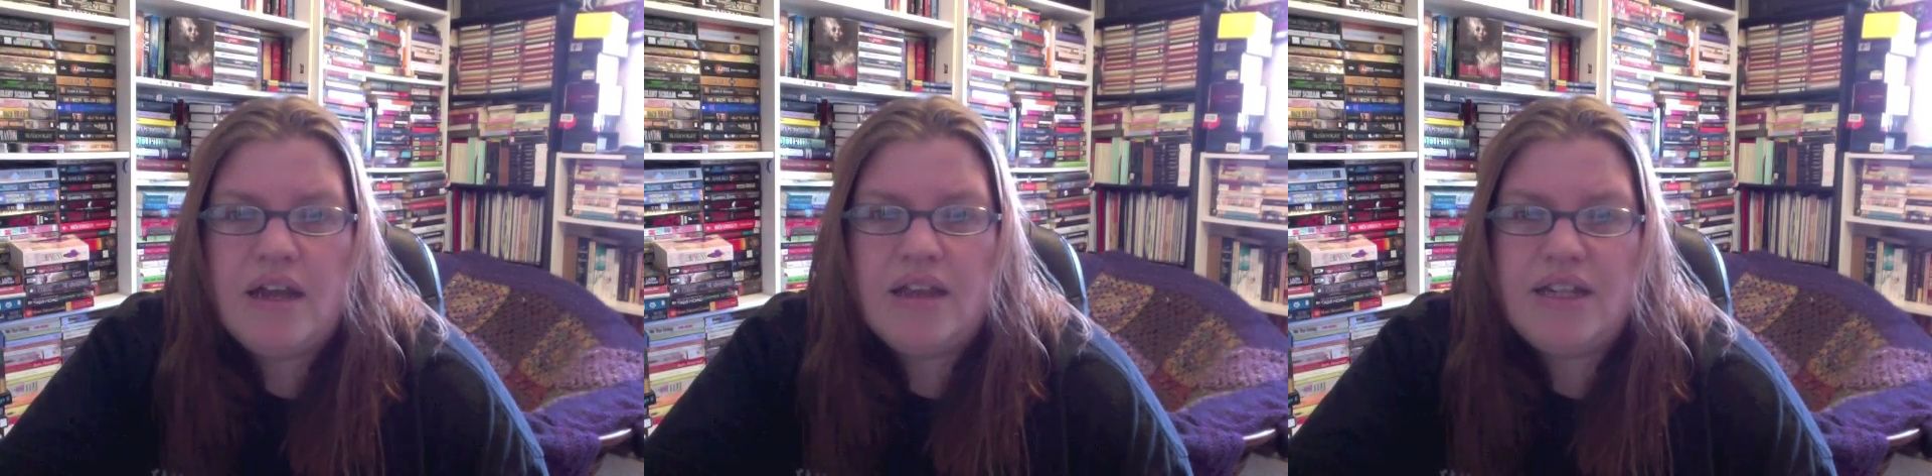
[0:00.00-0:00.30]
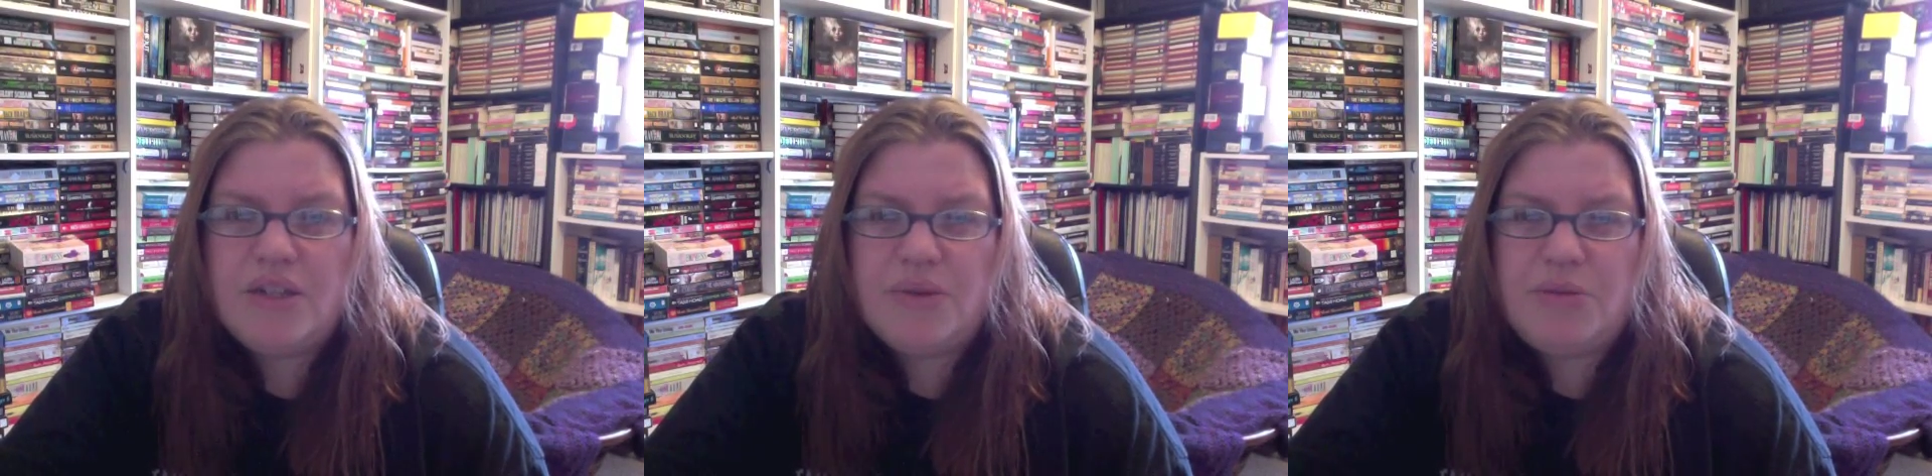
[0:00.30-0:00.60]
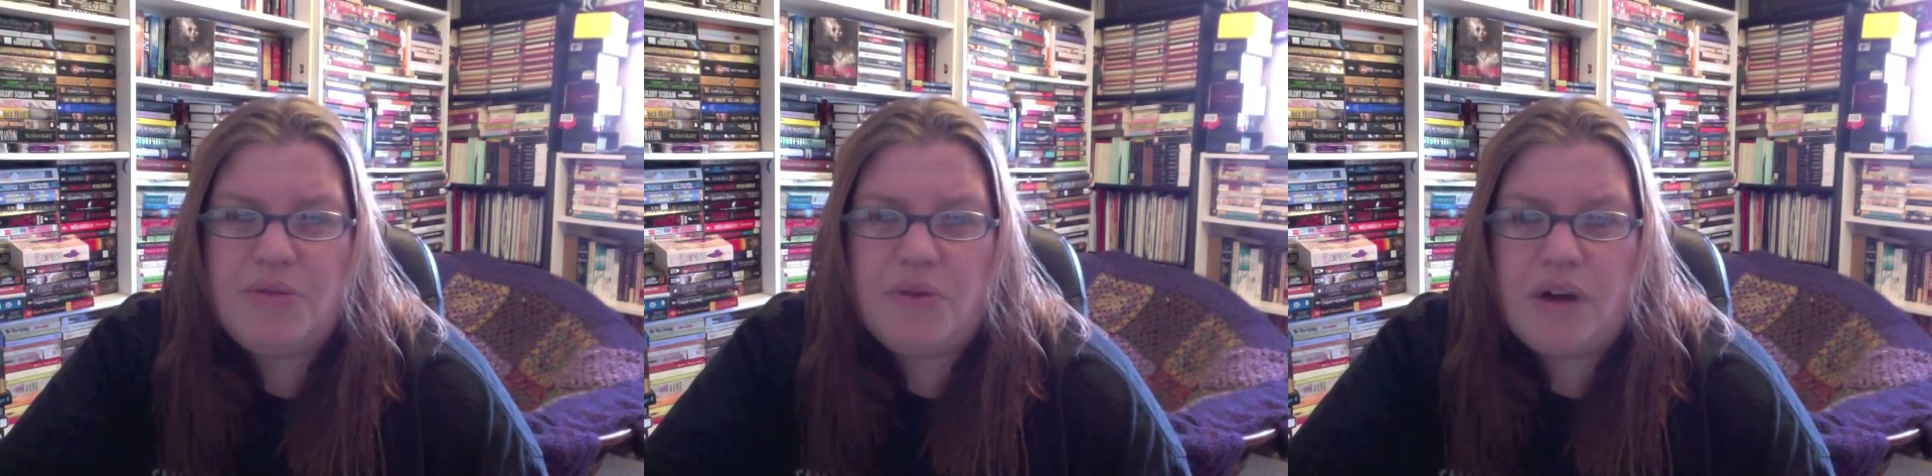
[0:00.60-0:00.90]
like to read
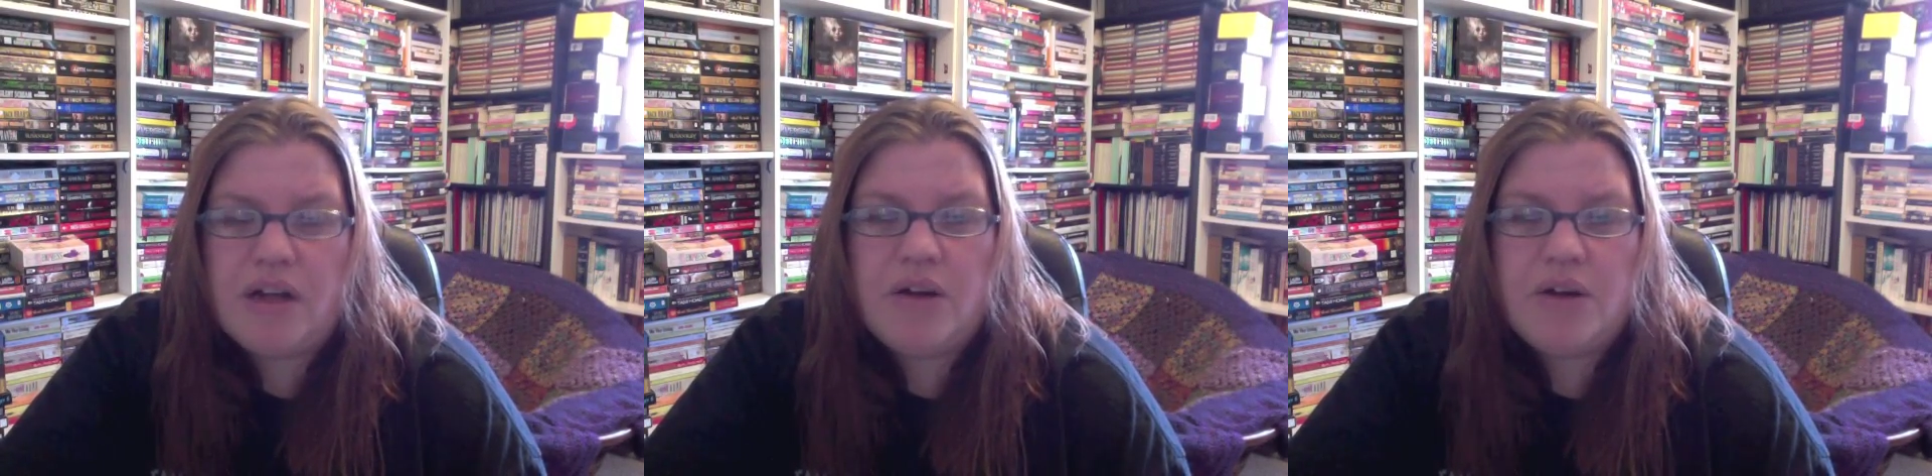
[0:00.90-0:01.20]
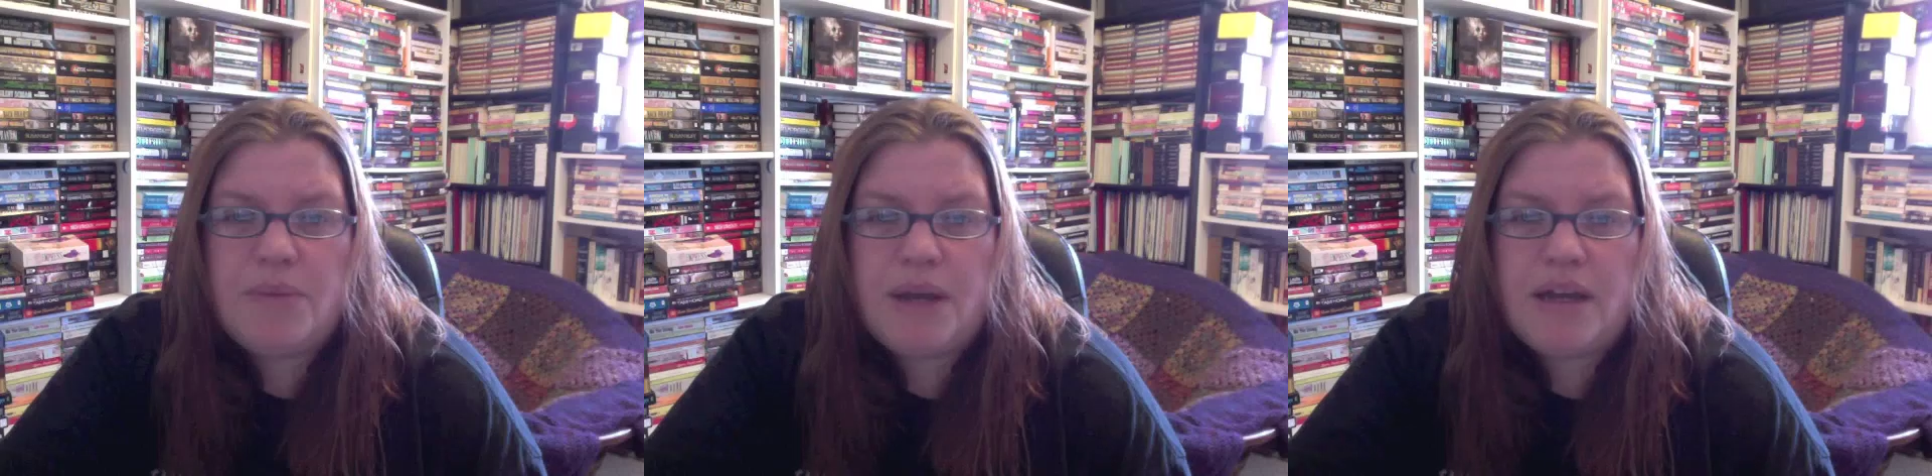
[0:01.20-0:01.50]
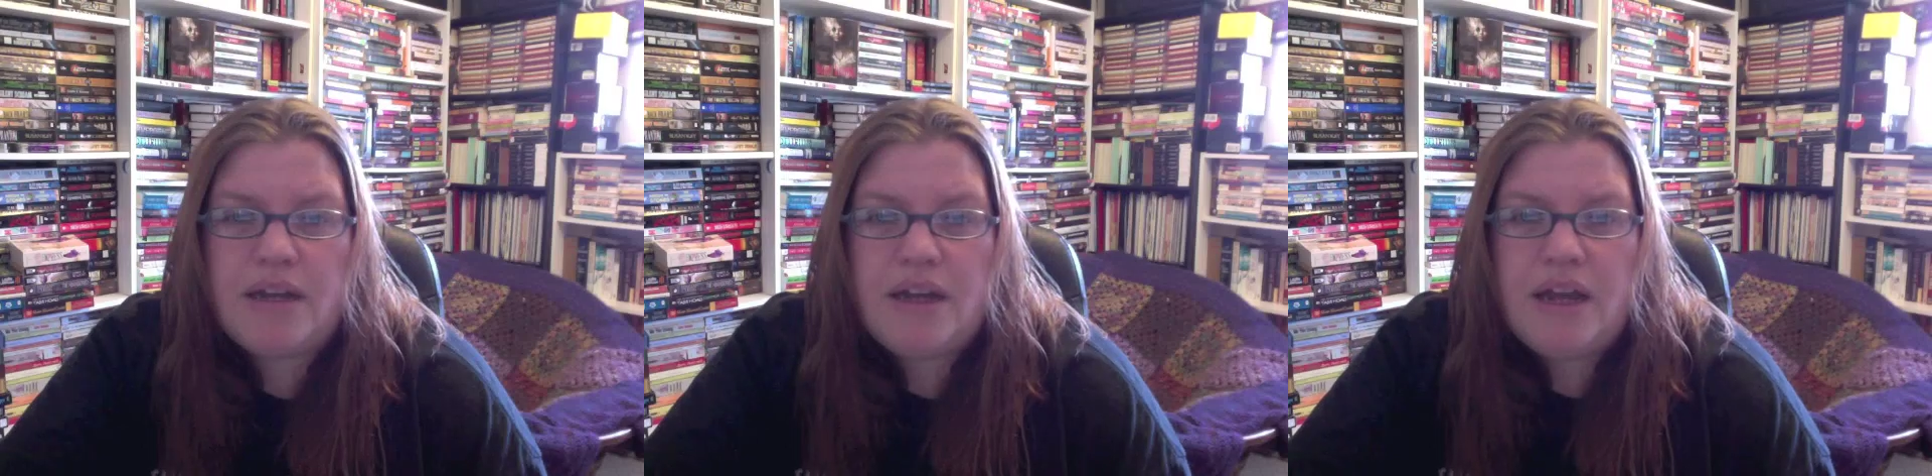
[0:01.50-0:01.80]
before I go to bed,